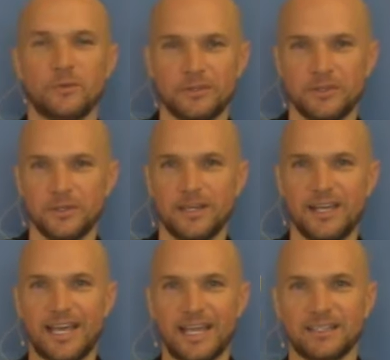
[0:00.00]
with you
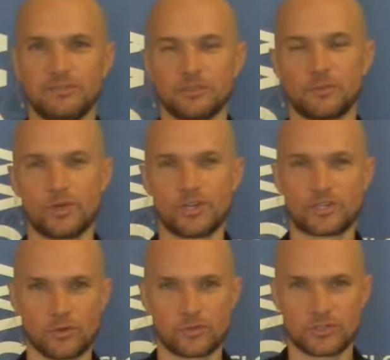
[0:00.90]
and give you some
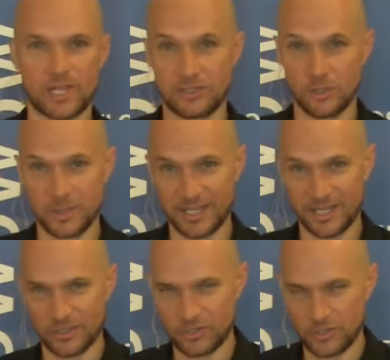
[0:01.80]
resources as you
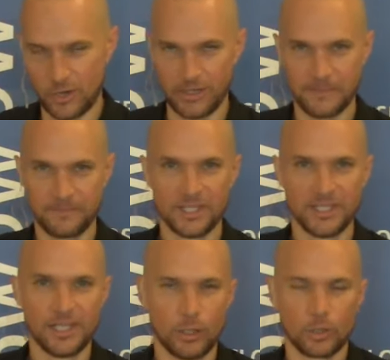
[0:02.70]
begin this journey.
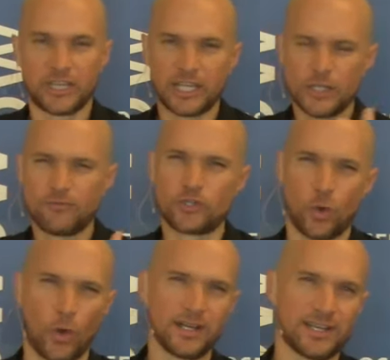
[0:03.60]
Well, thank you for
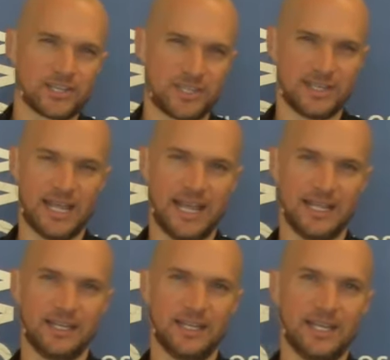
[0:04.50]
joining us
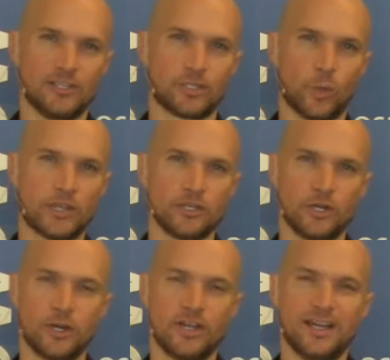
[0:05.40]
today. And so whether
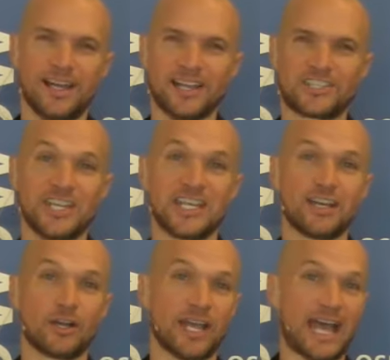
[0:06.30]
you're
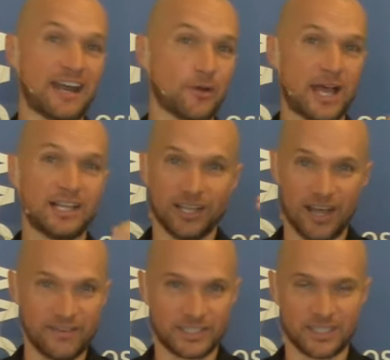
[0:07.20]
seeking, okay, how do I
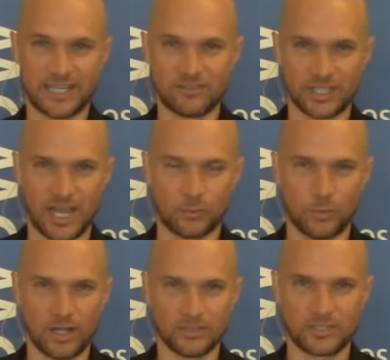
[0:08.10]
love at the level God
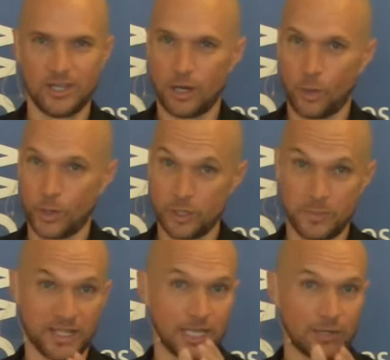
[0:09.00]
wants, whether you're
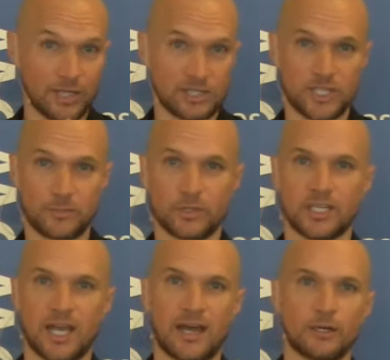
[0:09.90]
beginning a relationship with
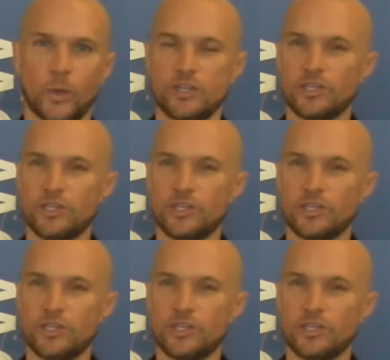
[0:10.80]
God, or whether